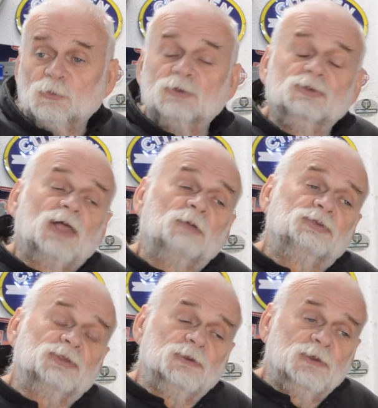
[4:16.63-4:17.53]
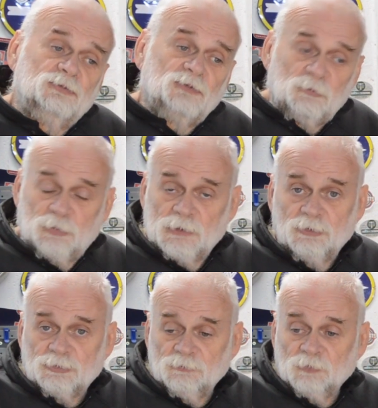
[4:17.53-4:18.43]
which was absolutely
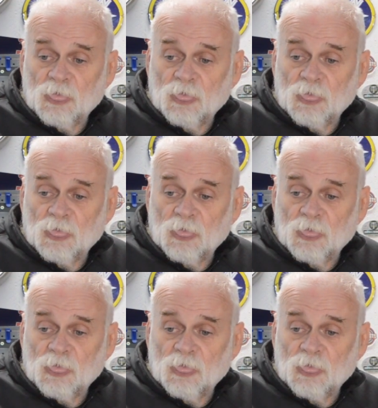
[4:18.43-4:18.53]
fabulous.